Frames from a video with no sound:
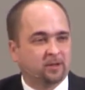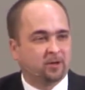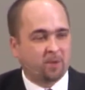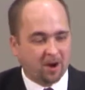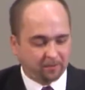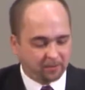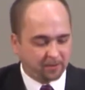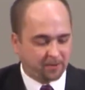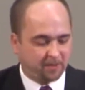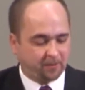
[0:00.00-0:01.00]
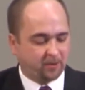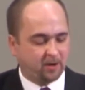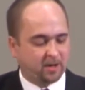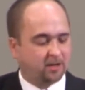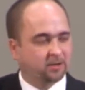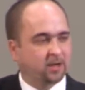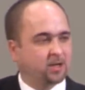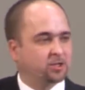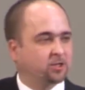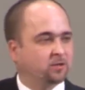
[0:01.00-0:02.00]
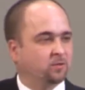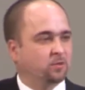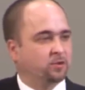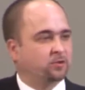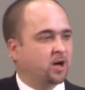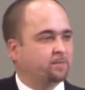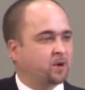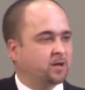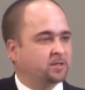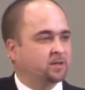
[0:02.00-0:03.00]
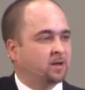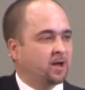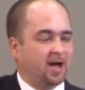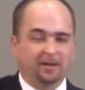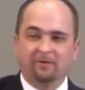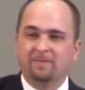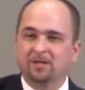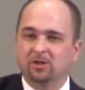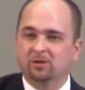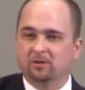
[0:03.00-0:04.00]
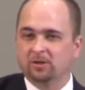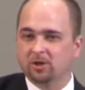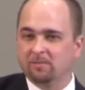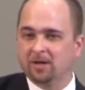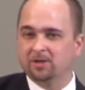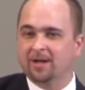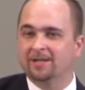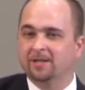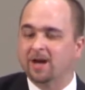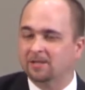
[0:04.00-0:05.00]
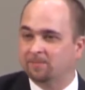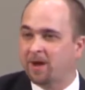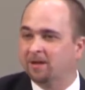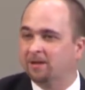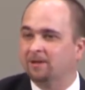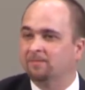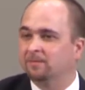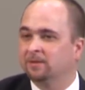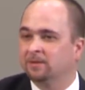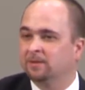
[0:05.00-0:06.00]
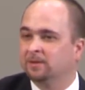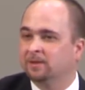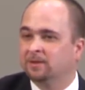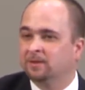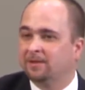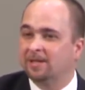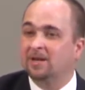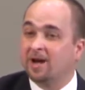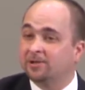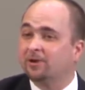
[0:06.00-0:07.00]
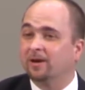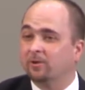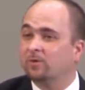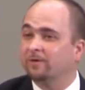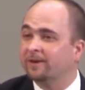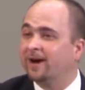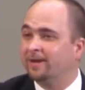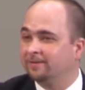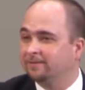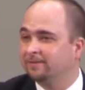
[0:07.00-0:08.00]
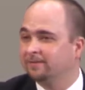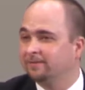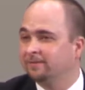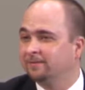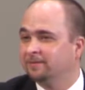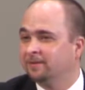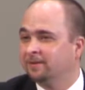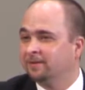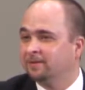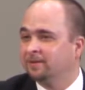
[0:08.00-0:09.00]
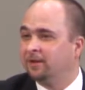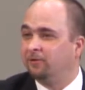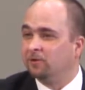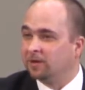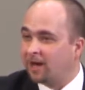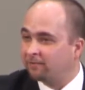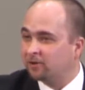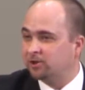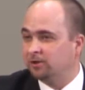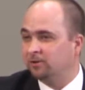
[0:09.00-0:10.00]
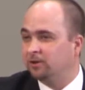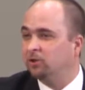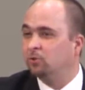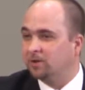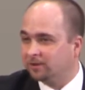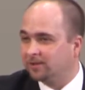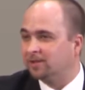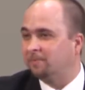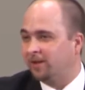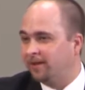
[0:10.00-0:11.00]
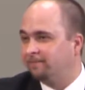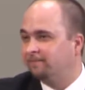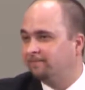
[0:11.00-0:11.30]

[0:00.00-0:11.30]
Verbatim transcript: There are probably people in our congregation with the thought process I love my children so much that I did not spank them. That's contrary to the Word of God. If you love your children, you will discipline them.